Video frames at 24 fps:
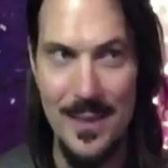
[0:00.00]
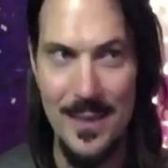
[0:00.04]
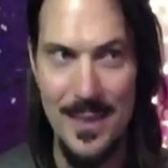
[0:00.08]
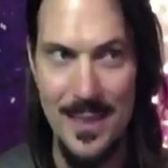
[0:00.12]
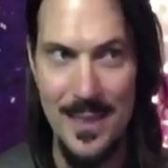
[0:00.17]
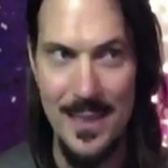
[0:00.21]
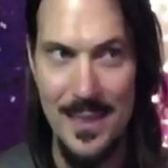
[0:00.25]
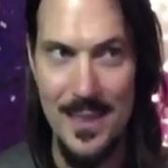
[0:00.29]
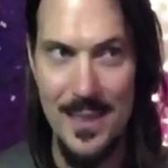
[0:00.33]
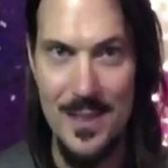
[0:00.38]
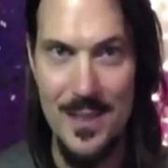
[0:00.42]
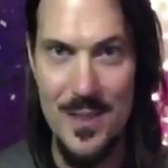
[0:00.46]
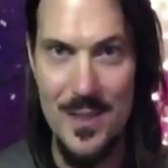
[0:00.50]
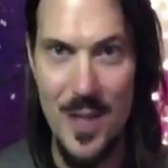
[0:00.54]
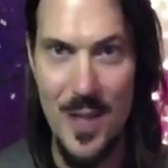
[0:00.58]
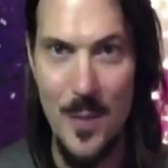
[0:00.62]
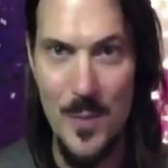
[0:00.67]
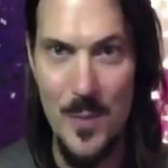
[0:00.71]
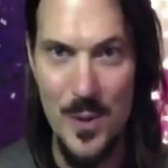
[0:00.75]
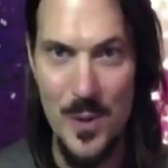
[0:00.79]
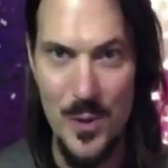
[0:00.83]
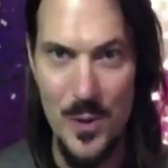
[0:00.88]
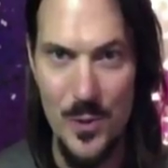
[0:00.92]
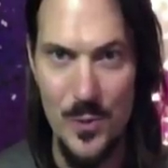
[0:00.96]
E
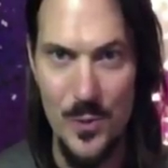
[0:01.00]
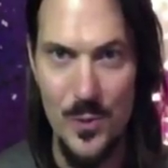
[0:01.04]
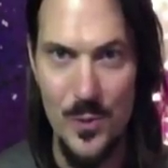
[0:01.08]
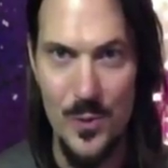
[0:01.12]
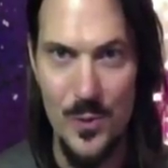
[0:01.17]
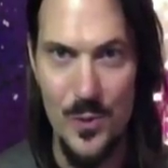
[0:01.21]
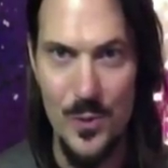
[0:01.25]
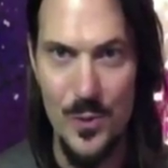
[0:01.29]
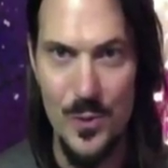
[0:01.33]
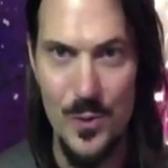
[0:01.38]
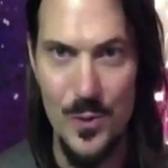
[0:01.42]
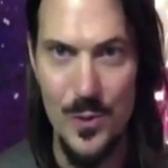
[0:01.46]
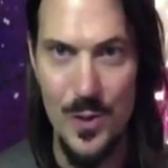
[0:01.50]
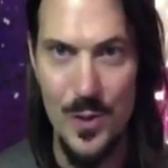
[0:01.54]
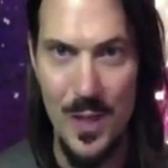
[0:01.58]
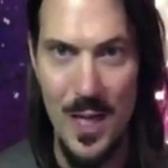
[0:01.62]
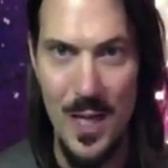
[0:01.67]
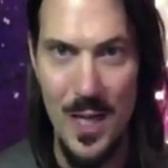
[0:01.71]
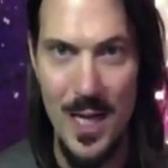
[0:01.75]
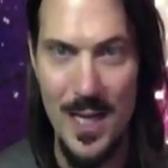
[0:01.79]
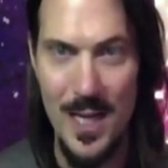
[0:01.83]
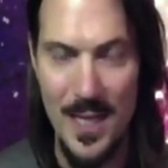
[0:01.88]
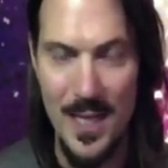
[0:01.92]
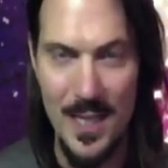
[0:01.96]
W
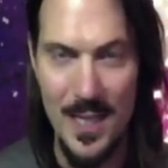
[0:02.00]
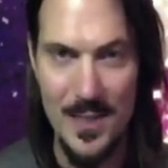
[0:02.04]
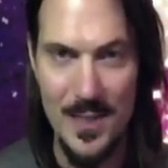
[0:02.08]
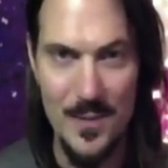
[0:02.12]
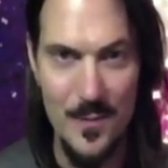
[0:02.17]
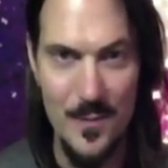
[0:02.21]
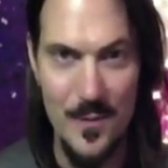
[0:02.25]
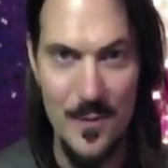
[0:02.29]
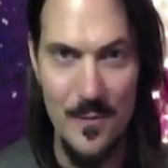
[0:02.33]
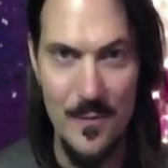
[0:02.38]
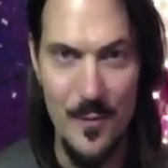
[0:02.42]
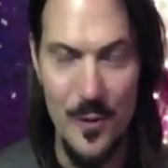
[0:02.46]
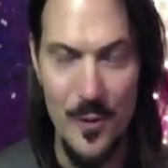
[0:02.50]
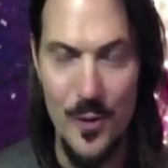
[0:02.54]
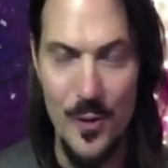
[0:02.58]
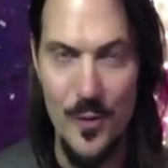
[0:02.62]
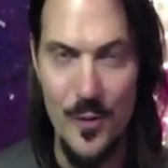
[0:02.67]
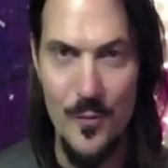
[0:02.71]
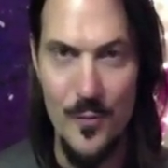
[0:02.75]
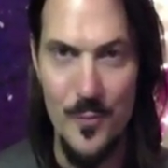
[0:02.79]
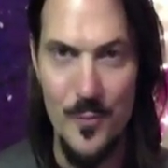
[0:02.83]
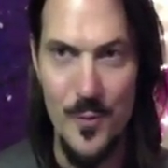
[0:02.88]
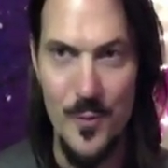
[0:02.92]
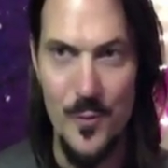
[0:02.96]
I S, if you've never heard
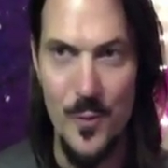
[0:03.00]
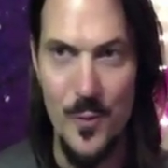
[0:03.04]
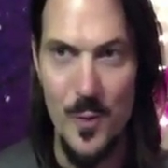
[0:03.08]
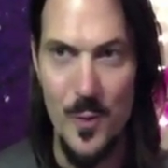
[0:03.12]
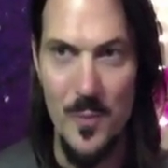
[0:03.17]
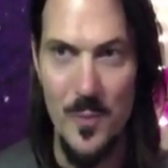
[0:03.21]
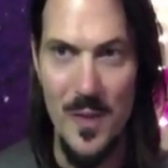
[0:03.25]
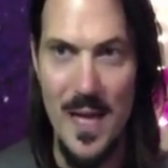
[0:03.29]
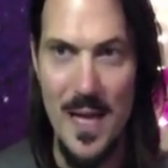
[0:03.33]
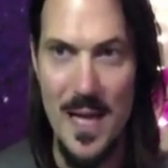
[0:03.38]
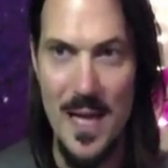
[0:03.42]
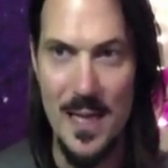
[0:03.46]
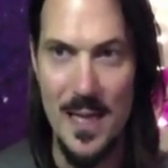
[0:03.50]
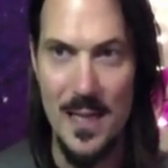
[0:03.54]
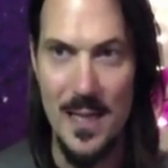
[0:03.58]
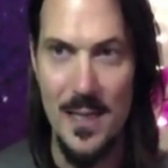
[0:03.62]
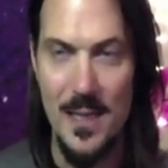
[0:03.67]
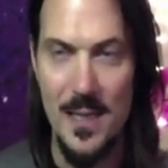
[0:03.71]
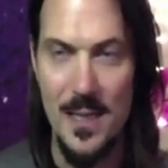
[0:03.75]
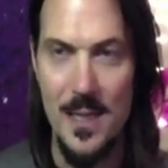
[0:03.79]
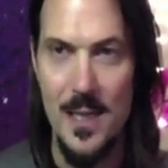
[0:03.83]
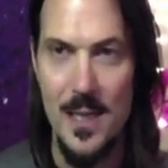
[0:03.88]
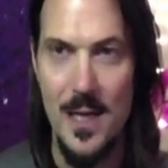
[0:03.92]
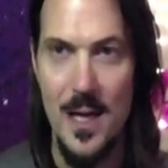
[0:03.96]
of him before, Black,
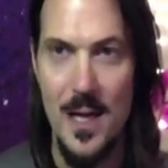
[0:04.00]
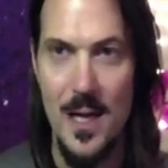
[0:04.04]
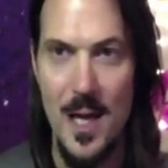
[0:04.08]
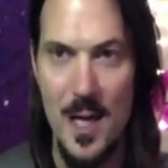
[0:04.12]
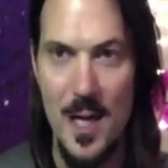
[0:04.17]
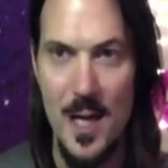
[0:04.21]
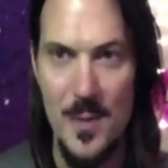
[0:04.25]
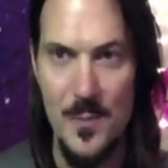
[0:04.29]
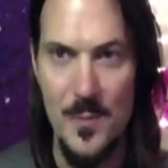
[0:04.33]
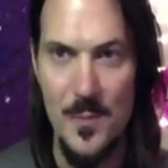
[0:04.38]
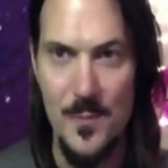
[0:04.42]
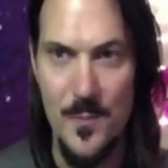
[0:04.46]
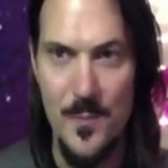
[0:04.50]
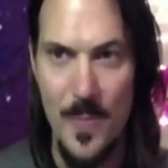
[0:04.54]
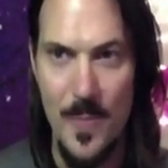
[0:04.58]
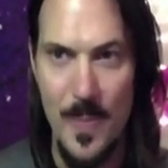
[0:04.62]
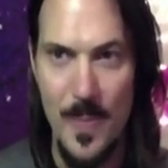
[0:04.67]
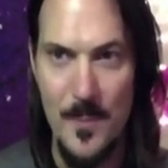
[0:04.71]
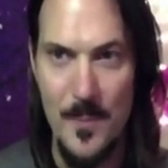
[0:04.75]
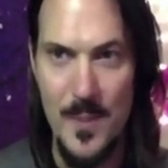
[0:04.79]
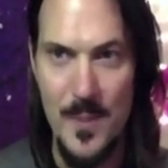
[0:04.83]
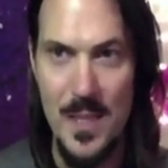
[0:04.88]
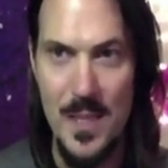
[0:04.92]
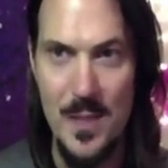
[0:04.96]
on
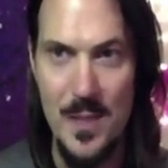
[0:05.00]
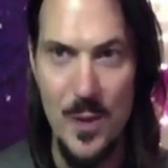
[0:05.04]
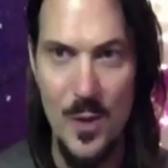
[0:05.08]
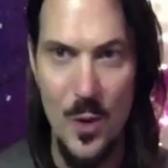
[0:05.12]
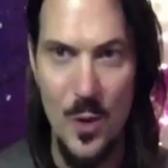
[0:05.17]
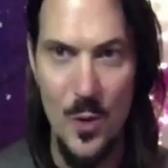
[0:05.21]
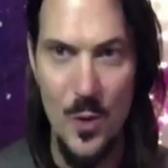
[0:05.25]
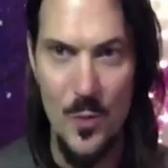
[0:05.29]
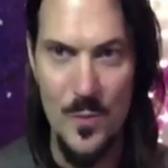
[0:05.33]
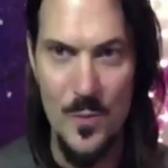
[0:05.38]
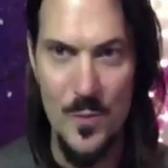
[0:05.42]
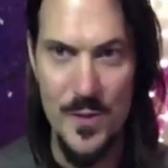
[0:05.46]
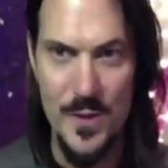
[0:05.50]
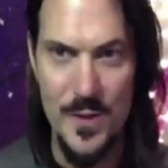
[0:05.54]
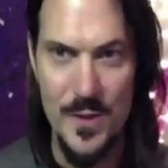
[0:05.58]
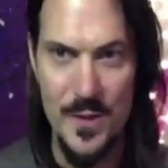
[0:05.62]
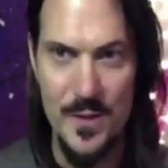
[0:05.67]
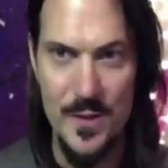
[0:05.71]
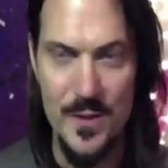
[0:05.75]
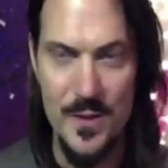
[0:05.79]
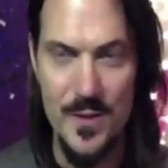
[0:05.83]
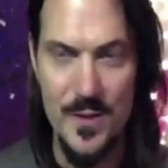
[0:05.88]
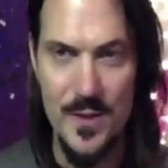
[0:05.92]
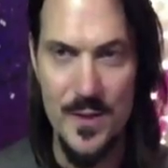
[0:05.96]
Pete
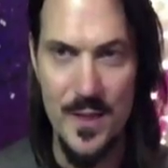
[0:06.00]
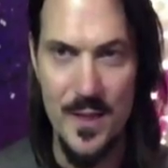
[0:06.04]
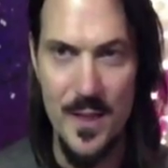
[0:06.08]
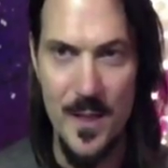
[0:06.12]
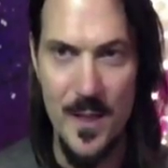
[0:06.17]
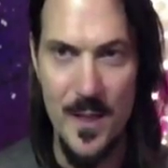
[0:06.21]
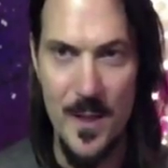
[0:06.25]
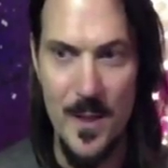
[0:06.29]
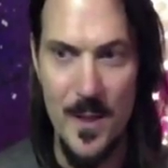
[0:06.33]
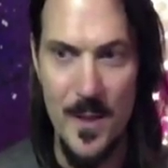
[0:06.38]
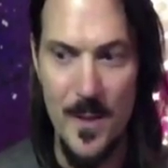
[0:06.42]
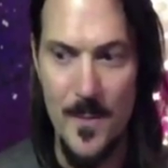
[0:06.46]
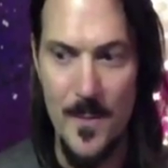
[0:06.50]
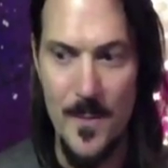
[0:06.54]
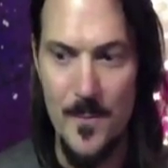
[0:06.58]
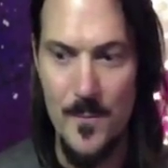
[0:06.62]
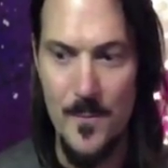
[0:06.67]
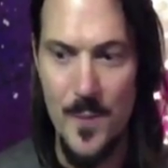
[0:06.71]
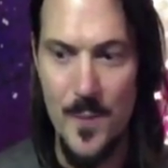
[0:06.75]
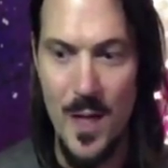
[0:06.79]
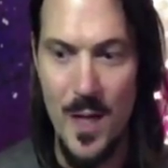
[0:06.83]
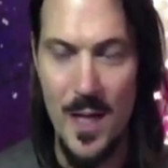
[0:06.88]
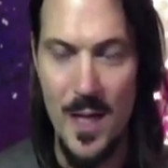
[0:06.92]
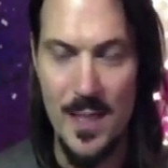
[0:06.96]
Holmes's um,
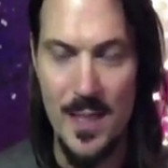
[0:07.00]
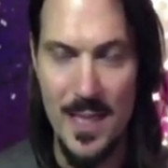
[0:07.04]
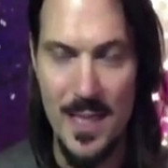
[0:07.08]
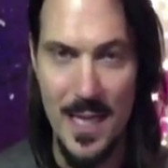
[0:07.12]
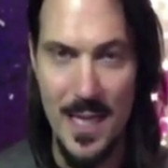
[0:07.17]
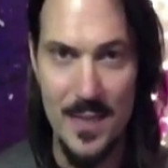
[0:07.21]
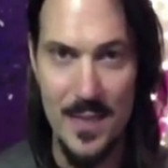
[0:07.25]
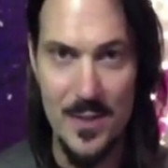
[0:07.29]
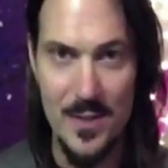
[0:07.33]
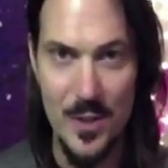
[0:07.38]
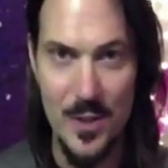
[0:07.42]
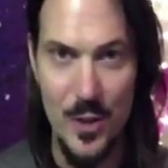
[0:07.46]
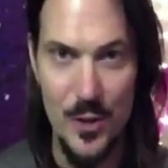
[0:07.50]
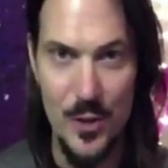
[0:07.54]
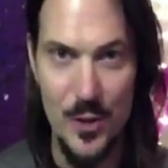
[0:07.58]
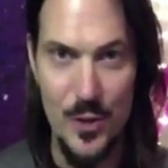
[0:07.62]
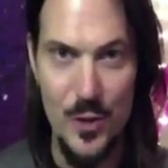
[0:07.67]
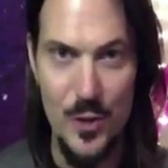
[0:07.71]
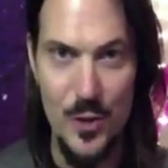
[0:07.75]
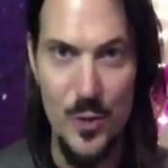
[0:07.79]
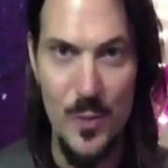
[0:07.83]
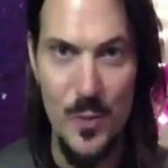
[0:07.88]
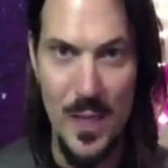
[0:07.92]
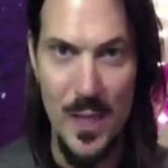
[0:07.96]
podcast called
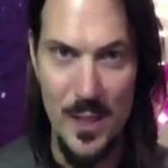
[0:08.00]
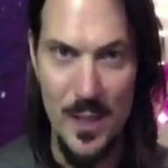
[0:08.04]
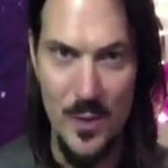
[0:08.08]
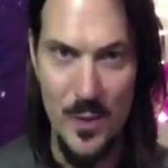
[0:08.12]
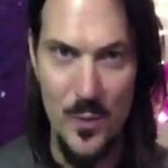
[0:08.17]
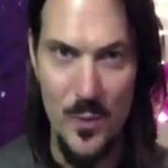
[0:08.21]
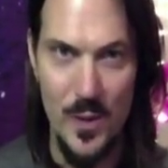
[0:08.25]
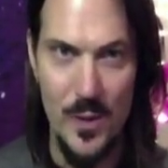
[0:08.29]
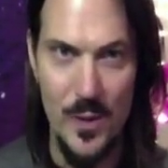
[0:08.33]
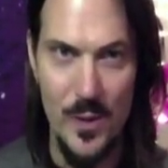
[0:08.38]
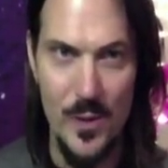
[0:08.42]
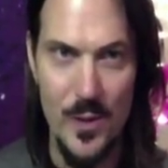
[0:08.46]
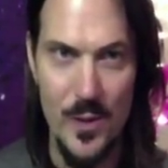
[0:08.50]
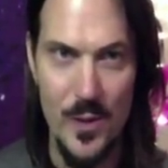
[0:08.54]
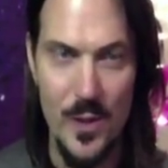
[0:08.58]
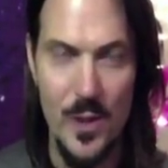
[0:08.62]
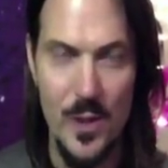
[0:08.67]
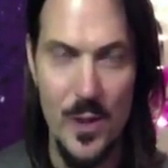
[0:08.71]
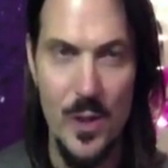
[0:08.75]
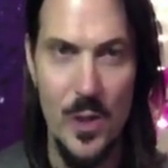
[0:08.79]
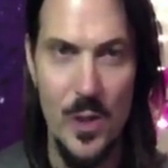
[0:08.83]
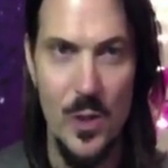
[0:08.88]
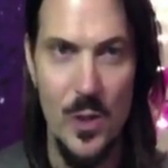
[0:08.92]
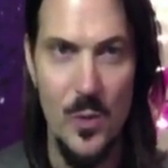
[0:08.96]
You Made It Weird,
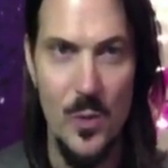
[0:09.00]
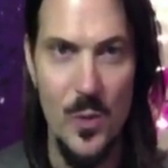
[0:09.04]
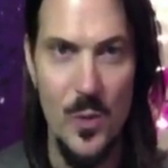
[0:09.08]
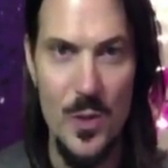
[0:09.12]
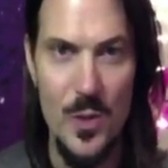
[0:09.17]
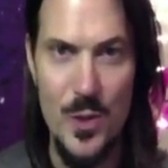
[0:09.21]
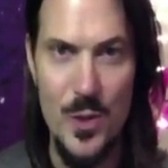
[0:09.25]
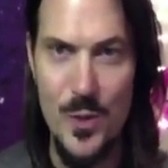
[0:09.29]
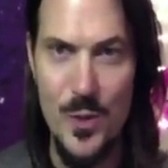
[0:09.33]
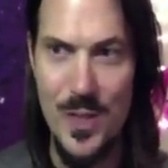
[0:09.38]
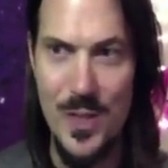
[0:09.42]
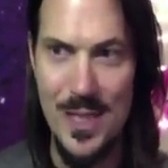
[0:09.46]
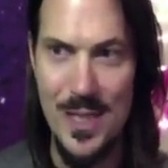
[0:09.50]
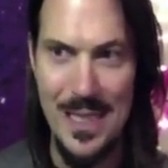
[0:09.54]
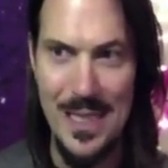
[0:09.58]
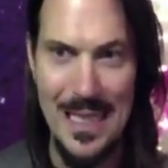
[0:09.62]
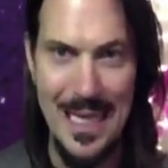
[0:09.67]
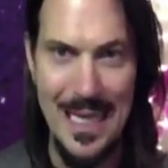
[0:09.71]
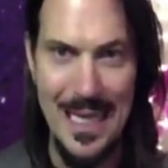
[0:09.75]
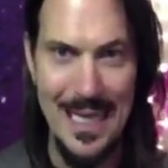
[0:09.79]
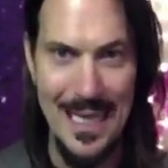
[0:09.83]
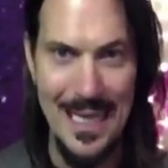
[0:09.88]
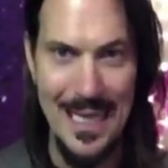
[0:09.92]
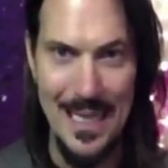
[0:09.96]
which you can
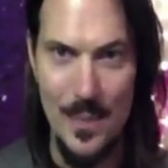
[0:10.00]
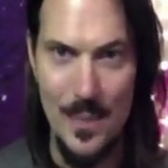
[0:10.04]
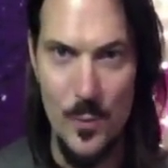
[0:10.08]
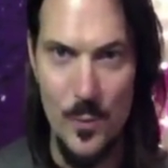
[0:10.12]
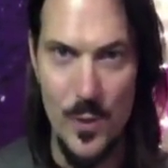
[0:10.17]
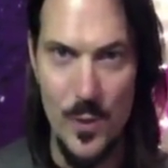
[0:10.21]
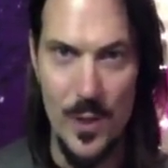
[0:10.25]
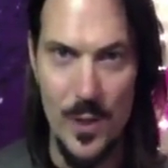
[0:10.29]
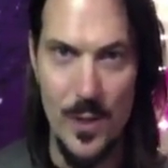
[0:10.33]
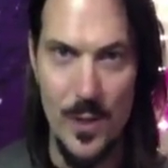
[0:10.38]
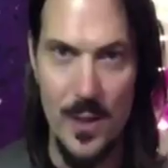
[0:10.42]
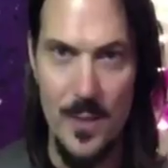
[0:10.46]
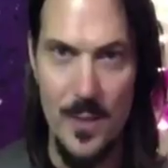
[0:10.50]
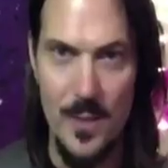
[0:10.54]
get anywhere.